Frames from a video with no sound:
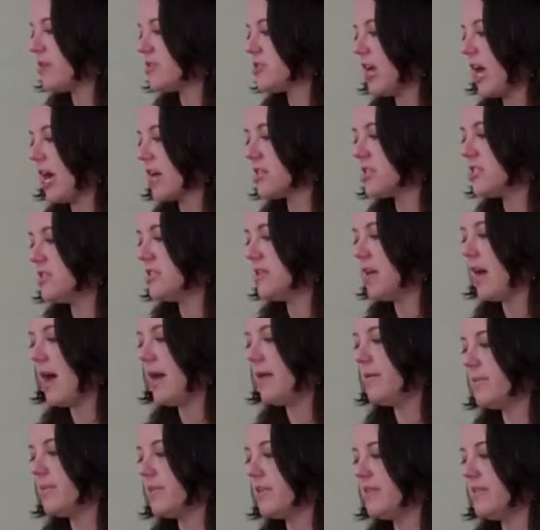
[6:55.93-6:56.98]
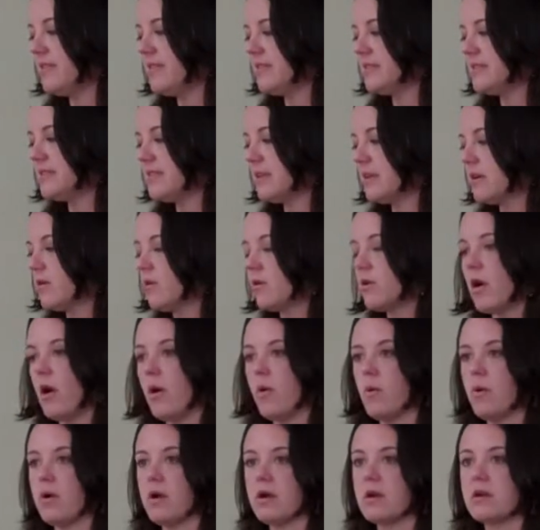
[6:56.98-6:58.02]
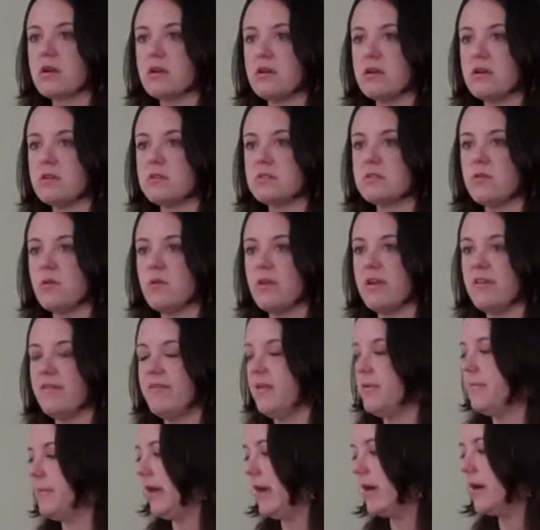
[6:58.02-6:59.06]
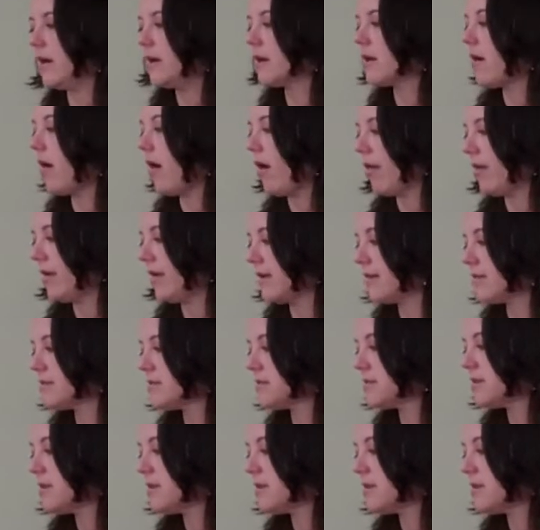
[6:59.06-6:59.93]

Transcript: attraction to unbelieving single coworkers or even married colleagues.